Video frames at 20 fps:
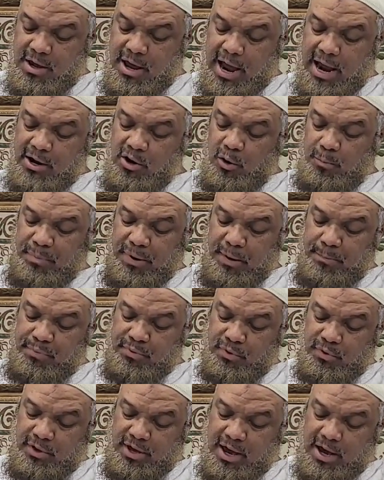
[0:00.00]
I know
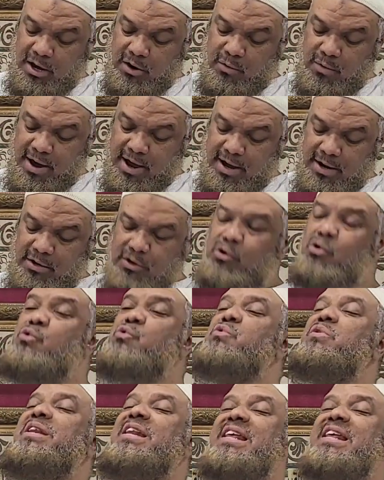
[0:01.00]
people, Yahwan,
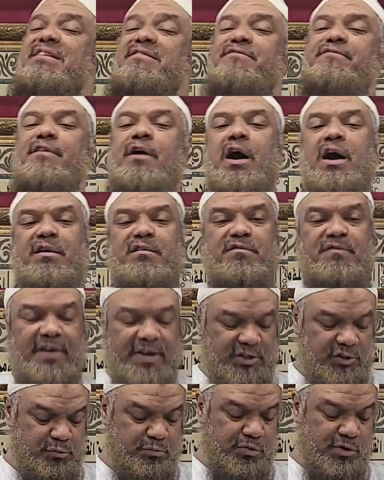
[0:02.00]
who live on
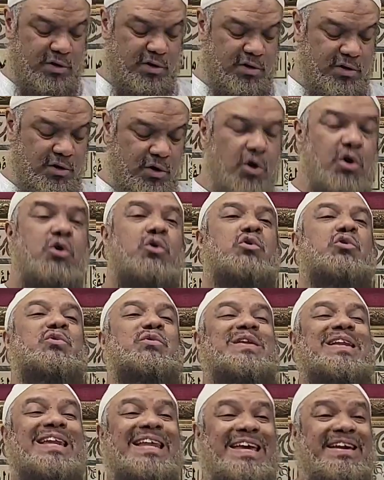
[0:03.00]
Facebook,
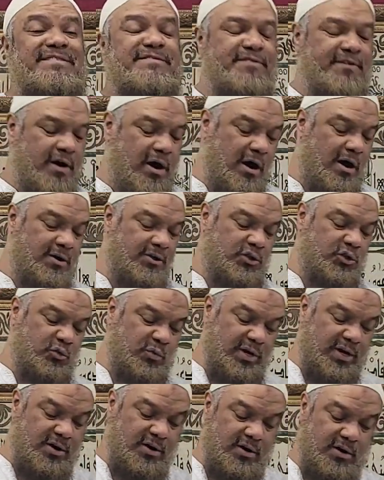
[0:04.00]
who live on
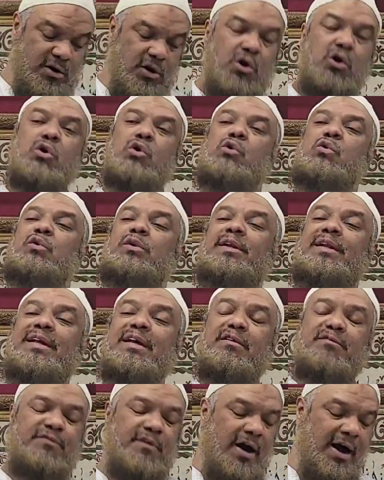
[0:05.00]
Twitter, who
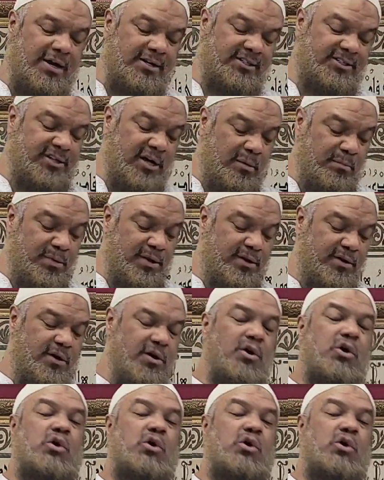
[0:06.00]
live on Tumblr,